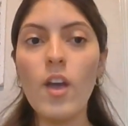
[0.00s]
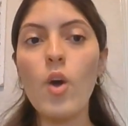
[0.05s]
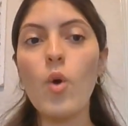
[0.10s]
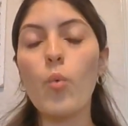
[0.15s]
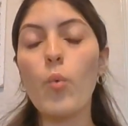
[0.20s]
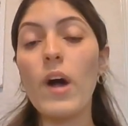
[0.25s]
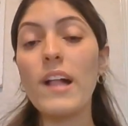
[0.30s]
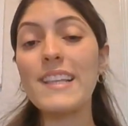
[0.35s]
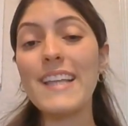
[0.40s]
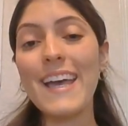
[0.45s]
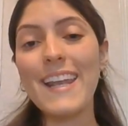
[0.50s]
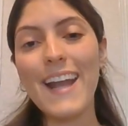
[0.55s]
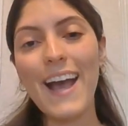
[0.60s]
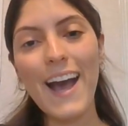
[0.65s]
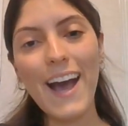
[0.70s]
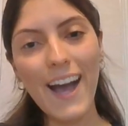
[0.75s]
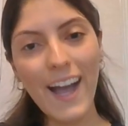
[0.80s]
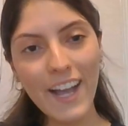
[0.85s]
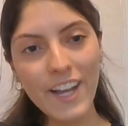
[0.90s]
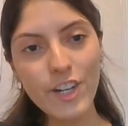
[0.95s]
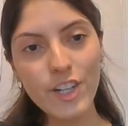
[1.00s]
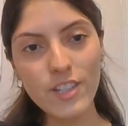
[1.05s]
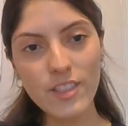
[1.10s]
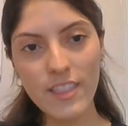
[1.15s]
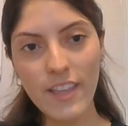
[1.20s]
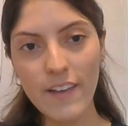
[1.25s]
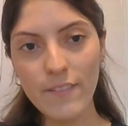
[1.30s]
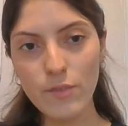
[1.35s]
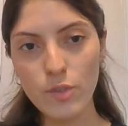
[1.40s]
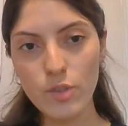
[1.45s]
While at higher
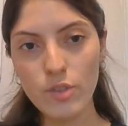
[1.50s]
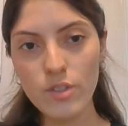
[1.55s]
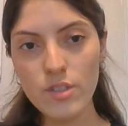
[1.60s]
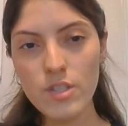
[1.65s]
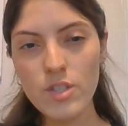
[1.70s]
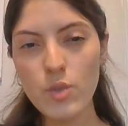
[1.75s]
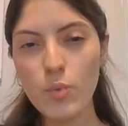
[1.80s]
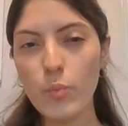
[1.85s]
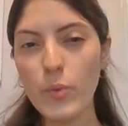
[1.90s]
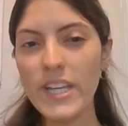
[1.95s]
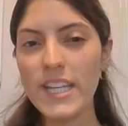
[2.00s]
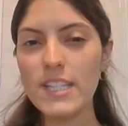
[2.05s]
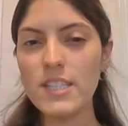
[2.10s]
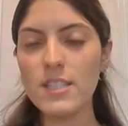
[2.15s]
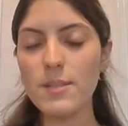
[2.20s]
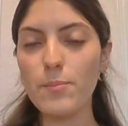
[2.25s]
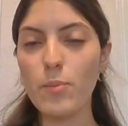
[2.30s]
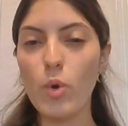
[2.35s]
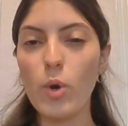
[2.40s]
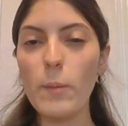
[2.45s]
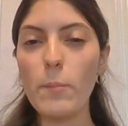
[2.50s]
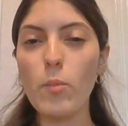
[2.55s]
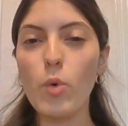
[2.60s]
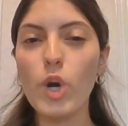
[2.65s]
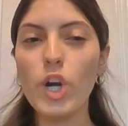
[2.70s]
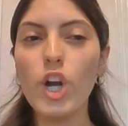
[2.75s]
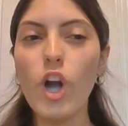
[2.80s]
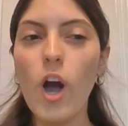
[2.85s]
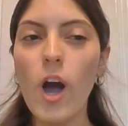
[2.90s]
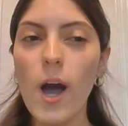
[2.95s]
levels, we can support
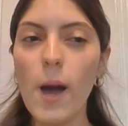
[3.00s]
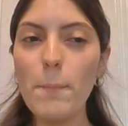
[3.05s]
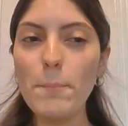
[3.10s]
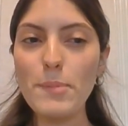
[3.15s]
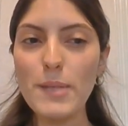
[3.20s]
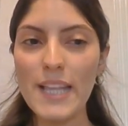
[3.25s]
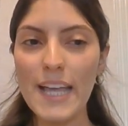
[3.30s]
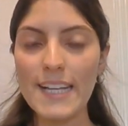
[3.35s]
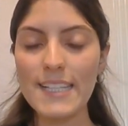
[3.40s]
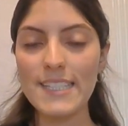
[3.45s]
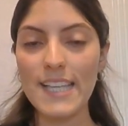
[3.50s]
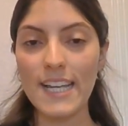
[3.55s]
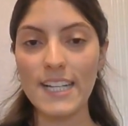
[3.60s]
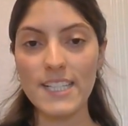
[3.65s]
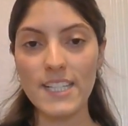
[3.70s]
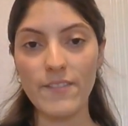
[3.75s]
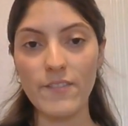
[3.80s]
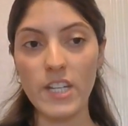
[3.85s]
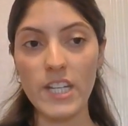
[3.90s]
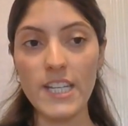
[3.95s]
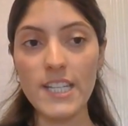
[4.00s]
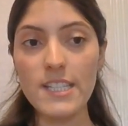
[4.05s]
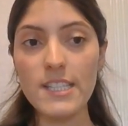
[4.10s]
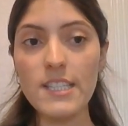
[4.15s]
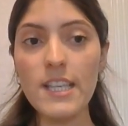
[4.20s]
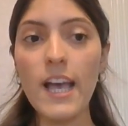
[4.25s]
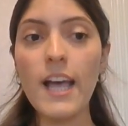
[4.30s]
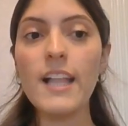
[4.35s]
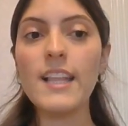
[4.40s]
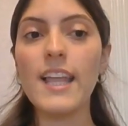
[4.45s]
more complex activities
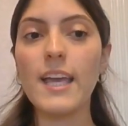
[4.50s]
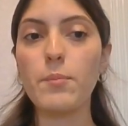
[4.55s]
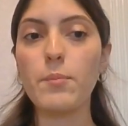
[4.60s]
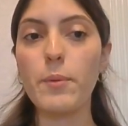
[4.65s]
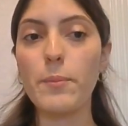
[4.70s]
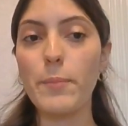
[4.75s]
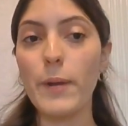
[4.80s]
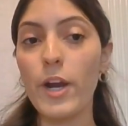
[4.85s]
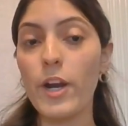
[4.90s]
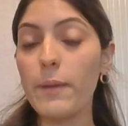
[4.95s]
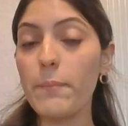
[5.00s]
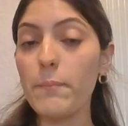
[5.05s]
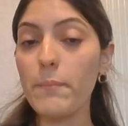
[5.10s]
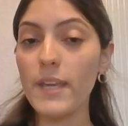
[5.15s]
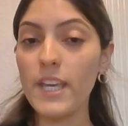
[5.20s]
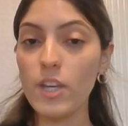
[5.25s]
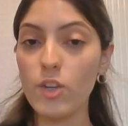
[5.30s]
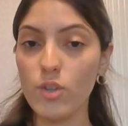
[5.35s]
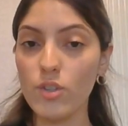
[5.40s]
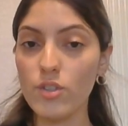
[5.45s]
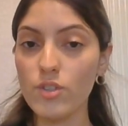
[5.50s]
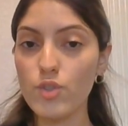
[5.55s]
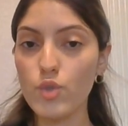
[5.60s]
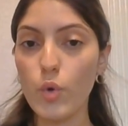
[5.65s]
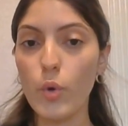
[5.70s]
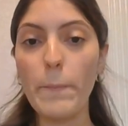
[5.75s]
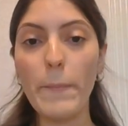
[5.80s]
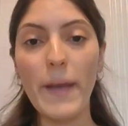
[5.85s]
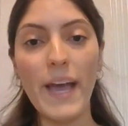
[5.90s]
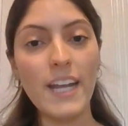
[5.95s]
like preparing meals
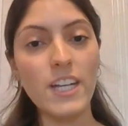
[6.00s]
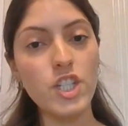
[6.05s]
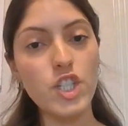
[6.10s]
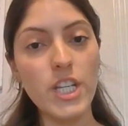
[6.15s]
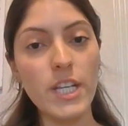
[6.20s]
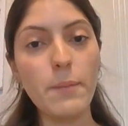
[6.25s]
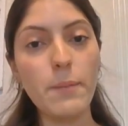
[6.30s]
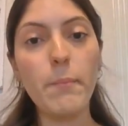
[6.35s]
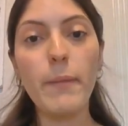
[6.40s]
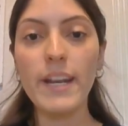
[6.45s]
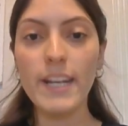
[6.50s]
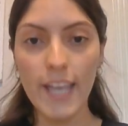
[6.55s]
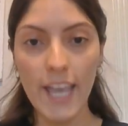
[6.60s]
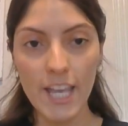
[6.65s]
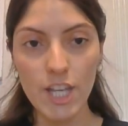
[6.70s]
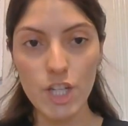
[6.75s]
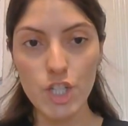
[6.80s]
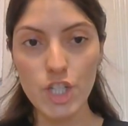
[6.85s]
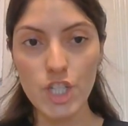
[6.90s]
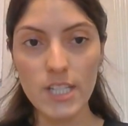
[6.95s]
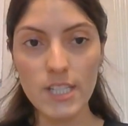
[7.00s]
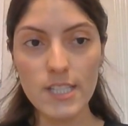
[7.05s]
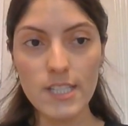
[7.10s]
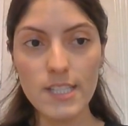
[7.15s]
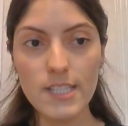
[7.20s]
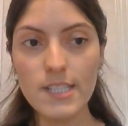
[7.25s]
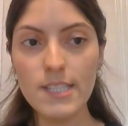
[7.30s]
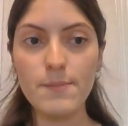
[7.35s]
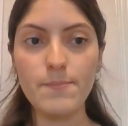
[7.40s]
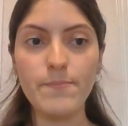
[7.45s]
or managing
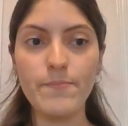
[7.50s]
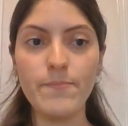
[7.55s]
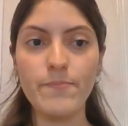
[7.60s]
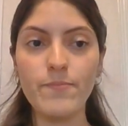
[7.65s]
medications.